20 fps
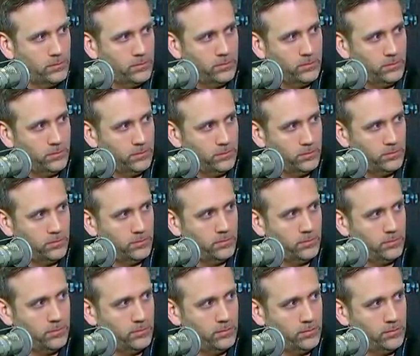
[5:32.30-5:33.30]

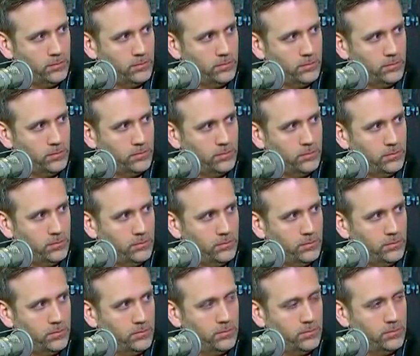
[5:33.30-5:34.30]

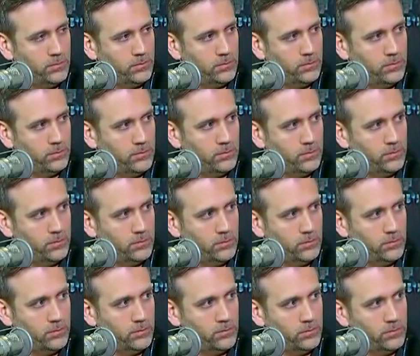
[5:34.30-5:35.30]

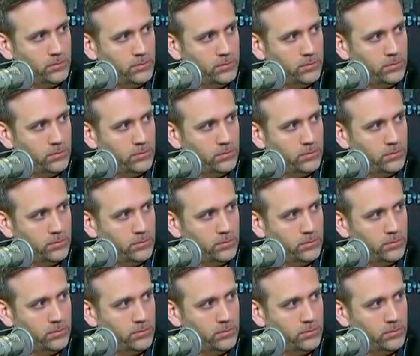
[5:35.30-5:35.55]
(silent)